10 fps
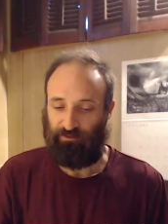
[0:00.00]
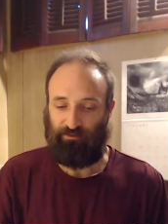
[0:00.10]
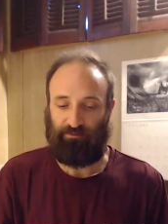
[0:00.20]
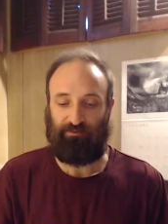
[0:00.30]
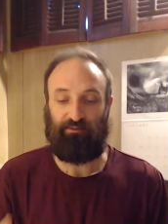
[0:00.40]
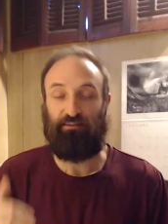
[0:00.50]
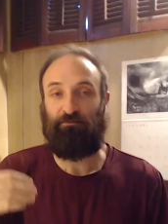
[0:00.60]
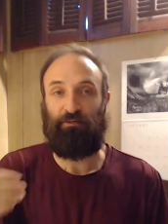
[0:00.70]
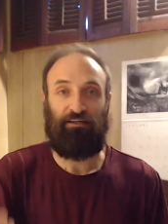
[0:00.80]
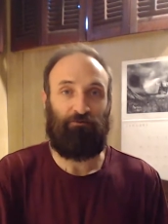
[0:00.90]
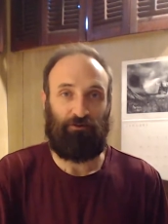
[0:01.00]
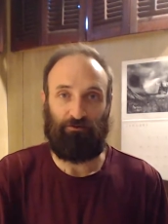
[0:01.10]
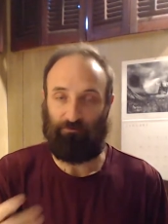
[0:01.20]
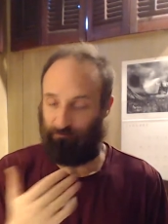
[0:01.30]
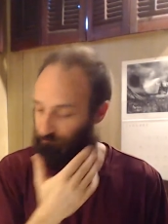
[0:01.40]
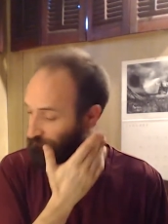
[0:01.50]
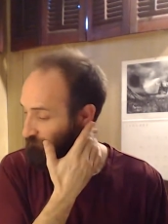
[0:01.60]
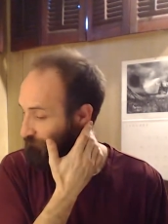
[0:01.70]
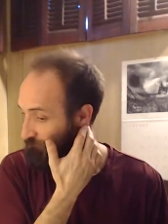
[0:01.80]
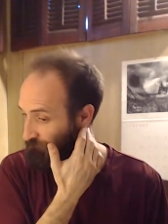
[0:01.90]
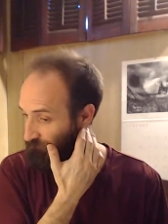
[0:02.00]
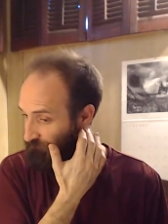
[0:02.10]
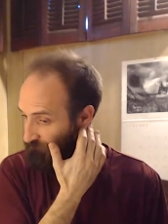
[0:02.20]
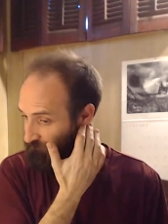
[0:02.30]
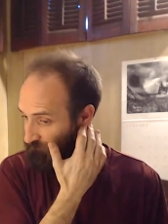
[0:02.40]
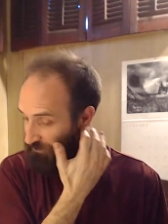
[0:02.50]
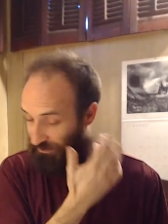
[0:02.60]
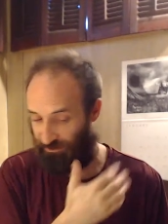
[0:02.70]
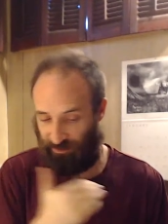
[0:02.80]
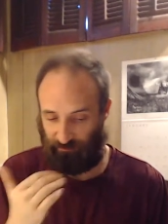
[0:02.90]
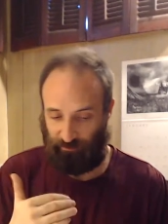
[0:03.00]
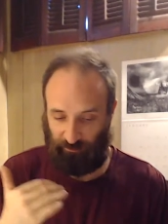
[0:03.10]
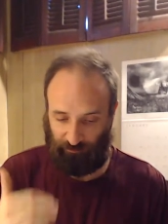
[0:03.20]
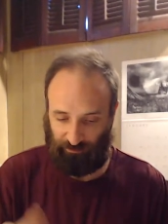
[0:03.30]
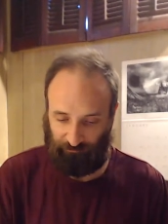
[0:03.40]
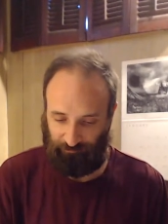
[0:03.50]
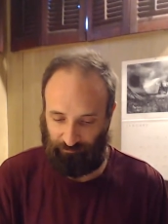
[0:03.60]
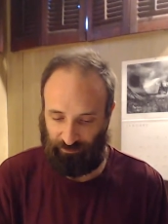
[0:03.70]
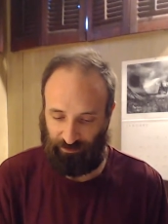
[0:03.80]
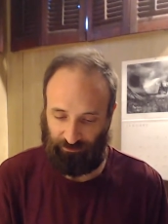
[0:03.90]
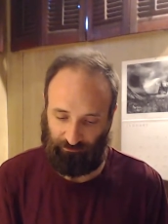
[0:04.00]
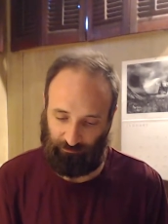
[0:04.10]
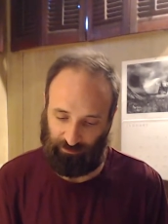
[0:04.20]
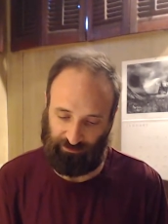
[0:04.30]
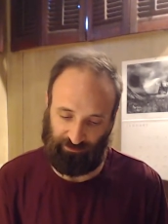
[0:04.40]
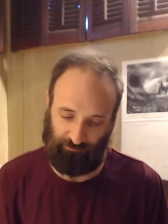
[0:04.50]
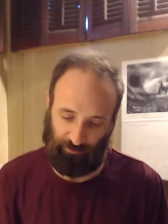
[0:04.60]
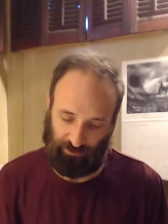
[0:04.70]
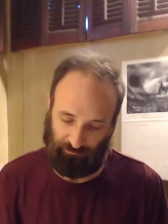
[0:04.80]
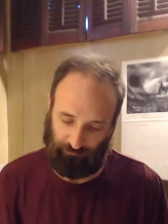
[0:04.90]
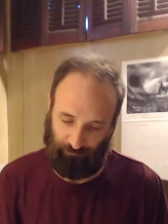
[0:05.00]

Stalemate won't, but checkmate will. The value of pieces in battle.